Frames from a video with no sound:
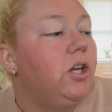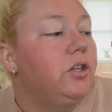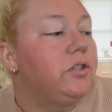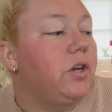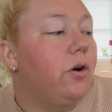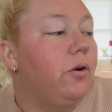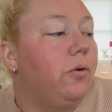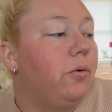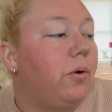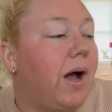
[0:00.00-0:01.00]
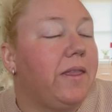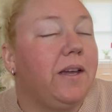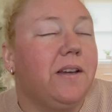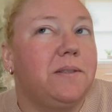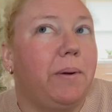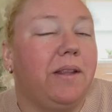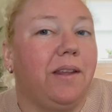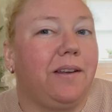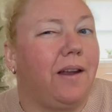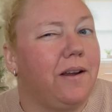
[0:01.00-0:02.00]
So I think I spent
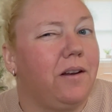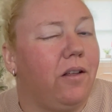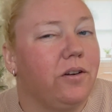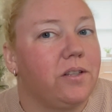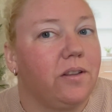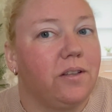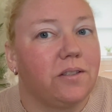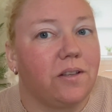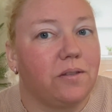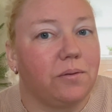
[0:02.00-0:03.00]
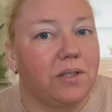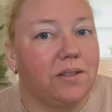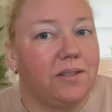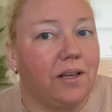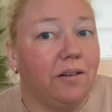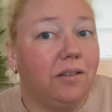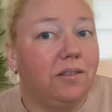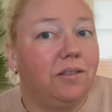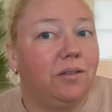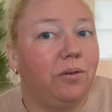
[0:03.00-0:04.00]
$9 on this because it was on sale
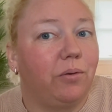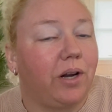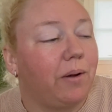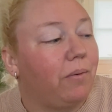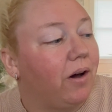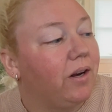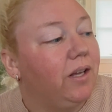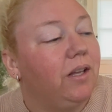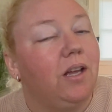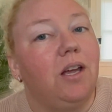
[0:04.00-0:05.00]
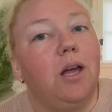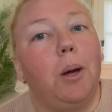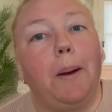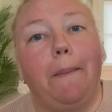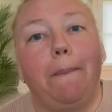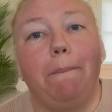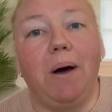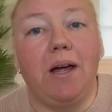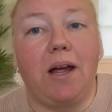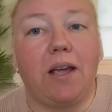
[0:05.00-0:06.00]
when I bought it.
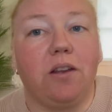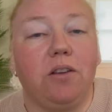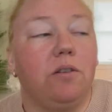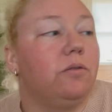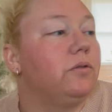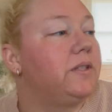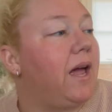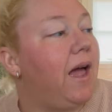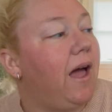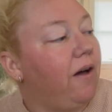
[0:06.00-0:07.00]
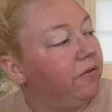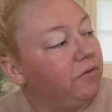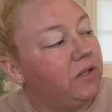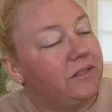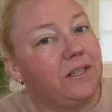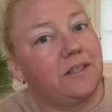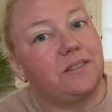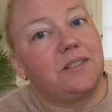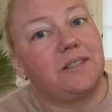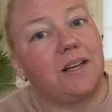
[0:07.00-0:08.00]
But I can use half of the 6
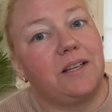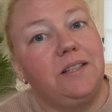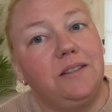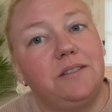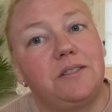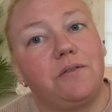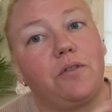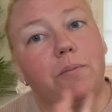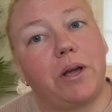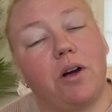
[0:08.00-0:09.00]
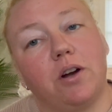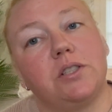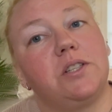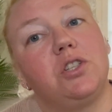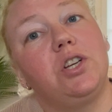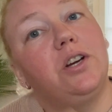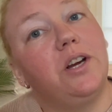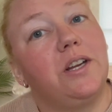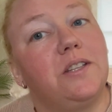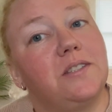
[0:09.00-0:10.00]
designs for my cards this year
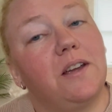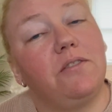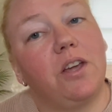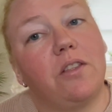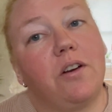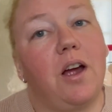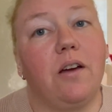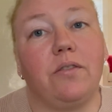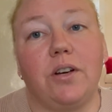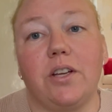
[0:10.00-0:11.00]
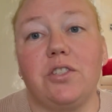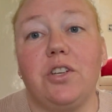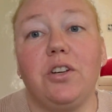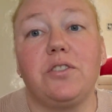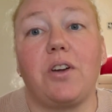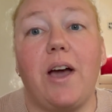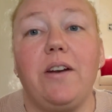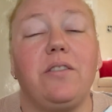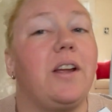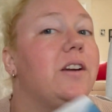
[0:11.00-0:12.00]
and then save the other half for next year. So I
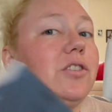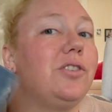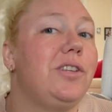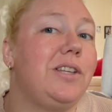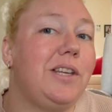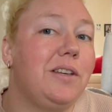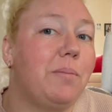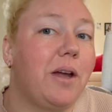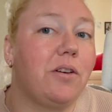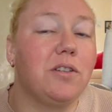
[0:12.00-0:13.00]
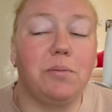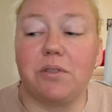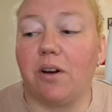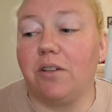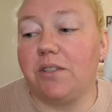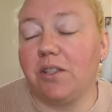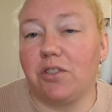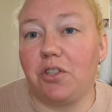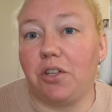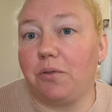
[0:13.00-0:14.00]
don't actually need to buy Christmas cards
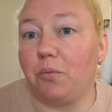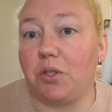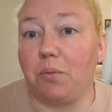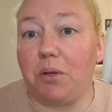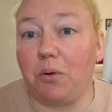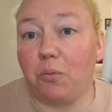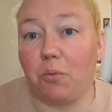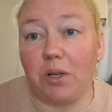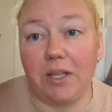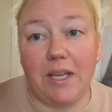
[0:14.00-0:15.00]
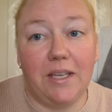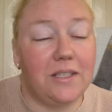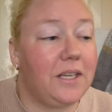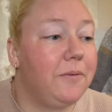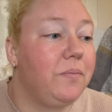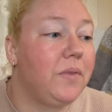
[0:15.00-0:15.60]
next year, which will be really handy.